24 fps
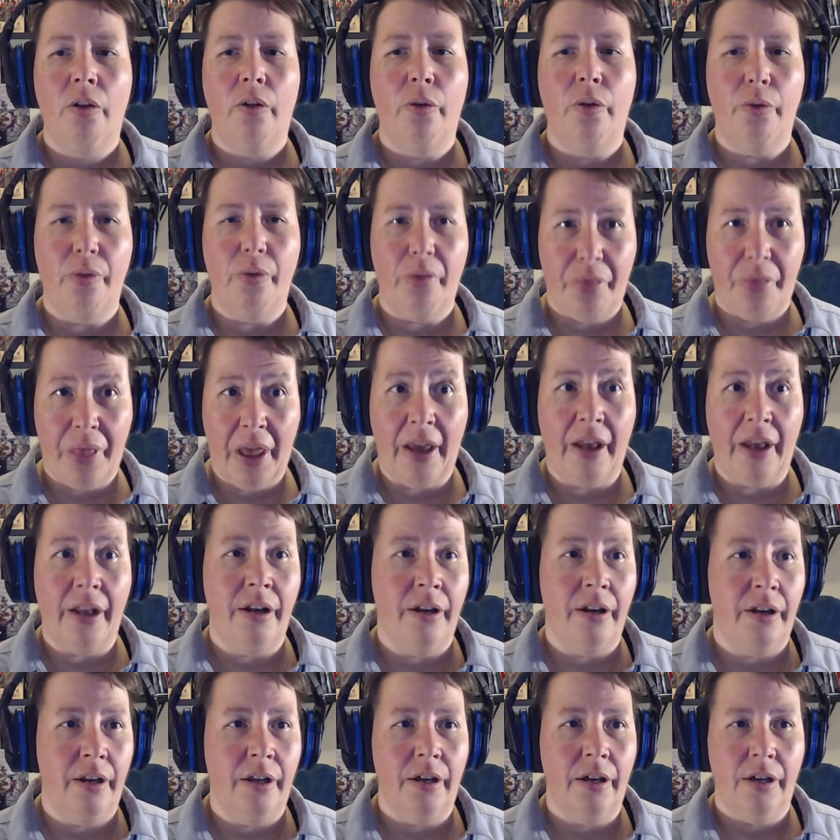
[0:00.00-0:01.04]

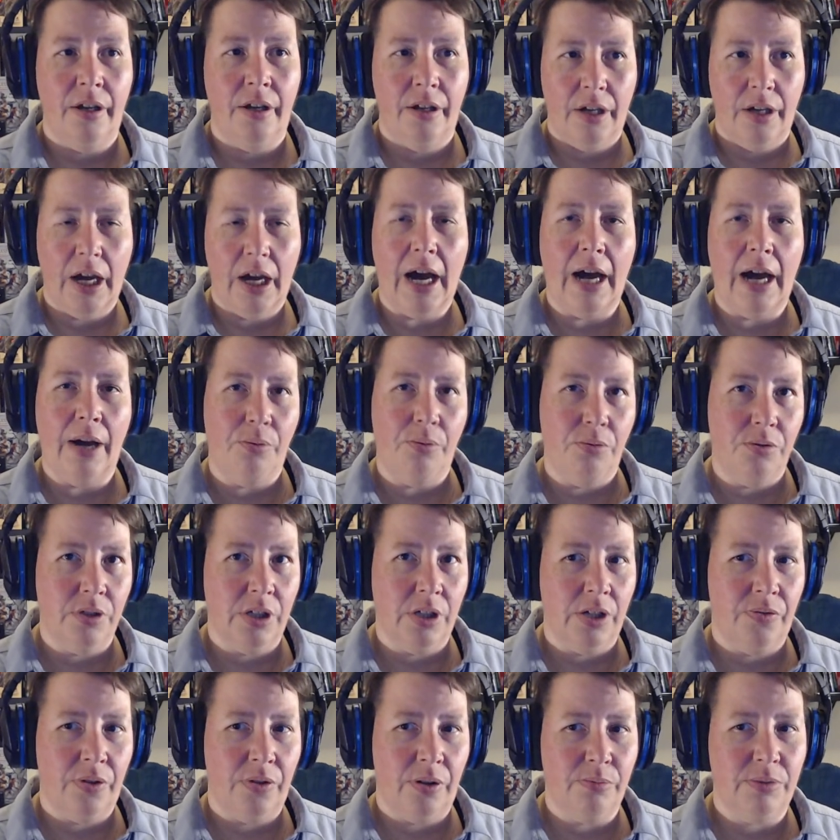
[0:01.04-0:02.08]
then I will
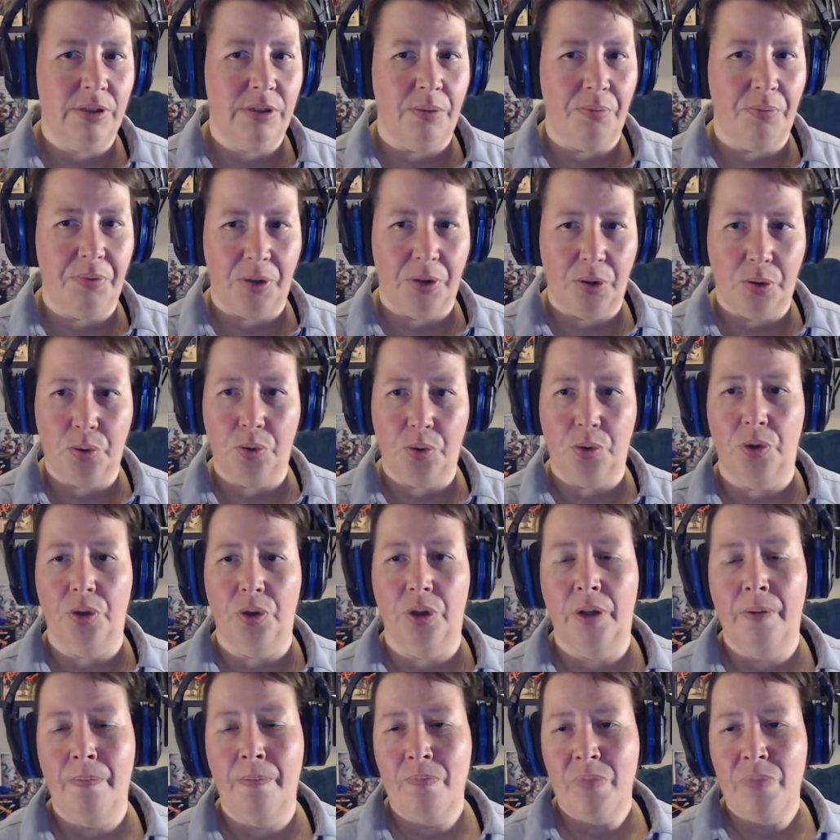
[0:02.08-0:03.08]
give him something cool.